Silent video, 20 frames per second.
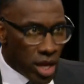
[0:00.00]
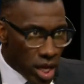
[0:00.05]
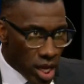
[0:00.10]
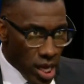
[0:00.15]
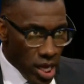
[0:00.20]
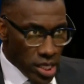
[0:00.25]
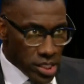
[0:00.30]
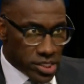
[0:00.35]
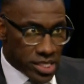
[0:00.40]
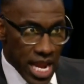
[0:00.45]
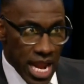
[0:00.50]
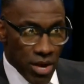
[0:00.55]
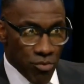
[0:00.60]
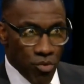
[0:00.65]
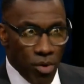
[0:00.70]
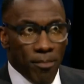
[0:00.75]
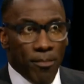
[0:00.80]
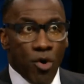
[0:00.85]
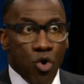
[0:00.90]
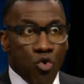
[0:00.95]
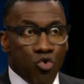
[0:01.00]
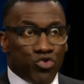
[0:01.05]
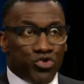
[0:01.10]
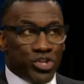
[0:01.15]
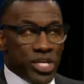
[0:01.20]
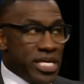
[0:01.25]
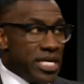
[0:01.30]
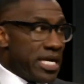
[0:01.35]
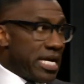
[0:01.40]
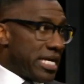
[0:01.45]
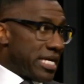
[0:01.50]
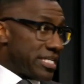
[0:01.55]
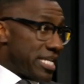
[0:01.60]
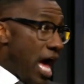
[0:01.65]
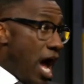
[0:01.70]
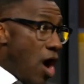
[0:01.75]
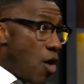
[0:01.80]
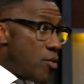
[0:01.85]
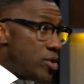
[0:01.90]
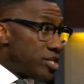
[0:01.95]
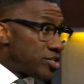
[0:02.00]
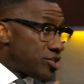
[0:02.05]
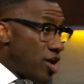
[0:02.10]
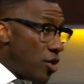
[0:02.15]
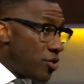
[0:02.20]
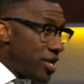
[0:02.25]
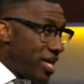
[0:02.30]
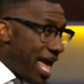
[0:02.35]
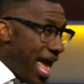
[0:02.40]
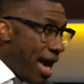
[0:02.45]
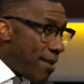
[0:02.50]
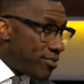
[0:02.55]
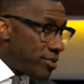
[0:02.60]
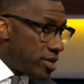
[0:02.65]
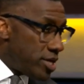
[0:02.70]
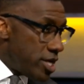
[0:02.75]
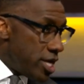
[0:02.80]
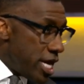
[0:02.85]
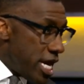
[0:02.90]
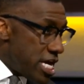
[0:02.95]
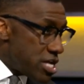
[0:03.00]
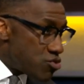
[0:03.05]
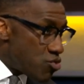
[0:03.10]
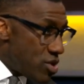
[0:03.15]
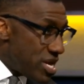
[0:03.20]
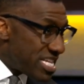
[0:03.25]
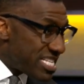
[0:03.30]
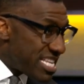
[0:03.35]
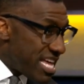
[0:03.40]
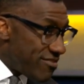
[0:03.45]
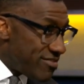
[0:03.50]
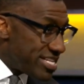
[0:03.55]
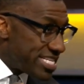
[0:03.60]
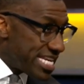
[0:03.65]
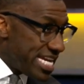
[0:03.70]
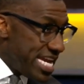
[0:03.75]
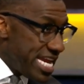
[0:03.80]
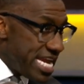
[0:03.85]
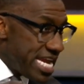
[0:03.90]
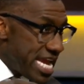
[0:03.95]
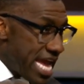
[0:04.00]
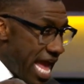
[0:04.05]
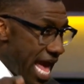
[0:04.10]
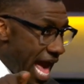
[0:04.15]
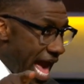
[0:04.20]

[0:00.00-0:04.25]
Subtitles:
Remove Zeke, because I already saw this happen in 2017.